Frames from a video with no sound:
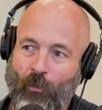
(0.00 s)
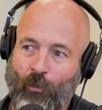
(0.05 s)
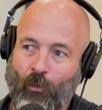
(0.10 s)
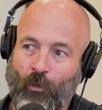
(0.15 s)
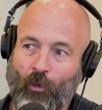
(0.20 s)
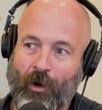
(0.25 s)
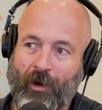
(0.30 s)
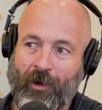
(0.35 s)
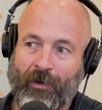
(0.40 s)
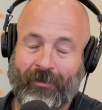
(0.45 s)

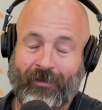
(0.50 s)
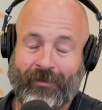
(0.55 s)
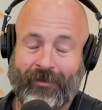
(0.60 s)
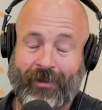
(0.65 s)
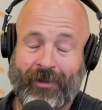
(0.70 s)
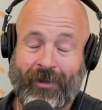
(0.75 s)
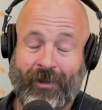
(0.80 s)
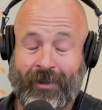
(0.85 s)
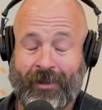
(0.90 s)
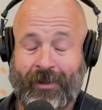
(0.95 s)
What
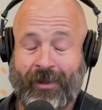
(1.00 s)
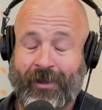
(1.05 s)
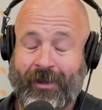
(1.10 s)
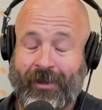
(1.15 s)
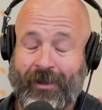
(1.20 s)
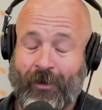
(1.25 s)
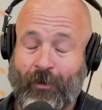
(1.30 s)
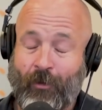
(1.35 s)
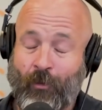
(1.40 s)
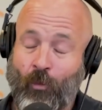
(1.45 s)

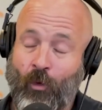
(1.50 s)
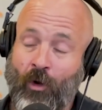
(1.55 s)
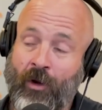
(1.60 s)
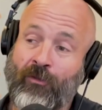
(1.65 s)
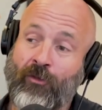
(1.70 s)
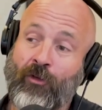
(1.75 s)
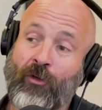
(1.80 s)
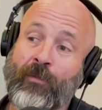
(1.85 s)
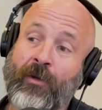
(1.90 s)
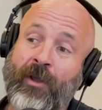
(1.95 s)

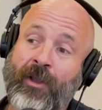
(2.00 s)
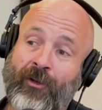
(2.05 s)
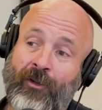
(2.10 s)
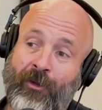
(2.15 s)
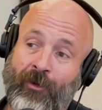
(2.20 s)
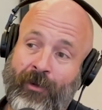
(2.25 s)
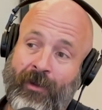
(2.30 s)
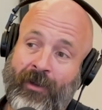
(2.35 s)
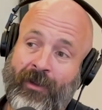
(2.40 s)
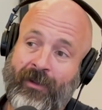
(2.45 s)
have you been
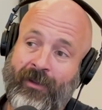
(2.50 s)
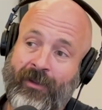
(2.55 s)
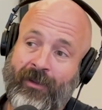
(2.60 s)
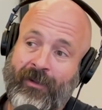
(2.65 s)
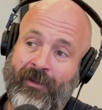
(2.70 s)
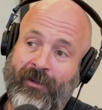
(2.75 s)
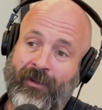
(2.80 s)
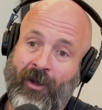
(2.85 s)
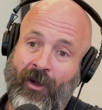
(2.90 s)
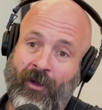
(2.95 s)
doing
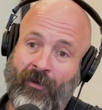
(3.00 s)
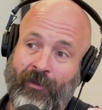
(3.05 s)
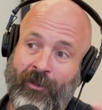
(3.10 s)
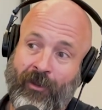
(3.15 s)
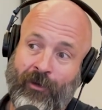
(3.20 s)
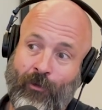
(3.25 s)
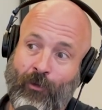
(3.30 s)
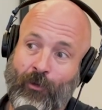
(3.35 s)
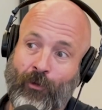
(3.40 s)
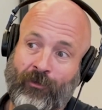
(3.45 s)
over
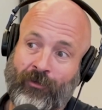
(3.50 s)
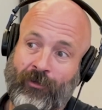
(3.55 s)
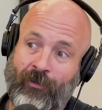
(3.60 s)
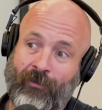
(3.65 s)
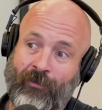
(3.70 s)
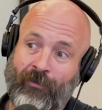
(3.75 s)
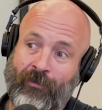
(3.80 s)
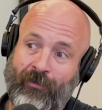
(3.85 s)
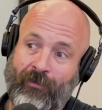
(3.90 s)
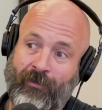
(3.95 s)
the course
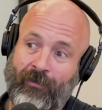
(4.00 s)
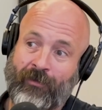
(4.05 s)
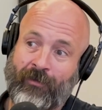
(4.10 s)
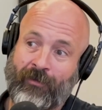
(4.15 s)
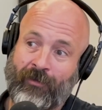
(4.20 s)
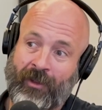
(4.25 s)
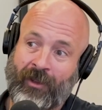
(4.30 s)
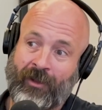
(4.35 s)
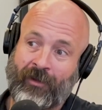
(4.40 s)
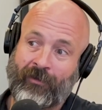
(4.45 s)
of
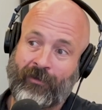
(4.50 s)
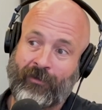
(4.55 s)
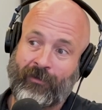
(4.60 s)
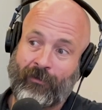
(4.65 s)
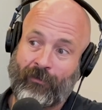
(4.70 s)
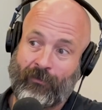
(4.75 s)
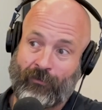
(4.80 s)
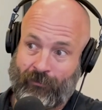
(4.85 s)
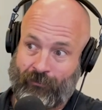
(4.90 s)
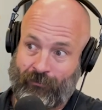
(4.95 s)
these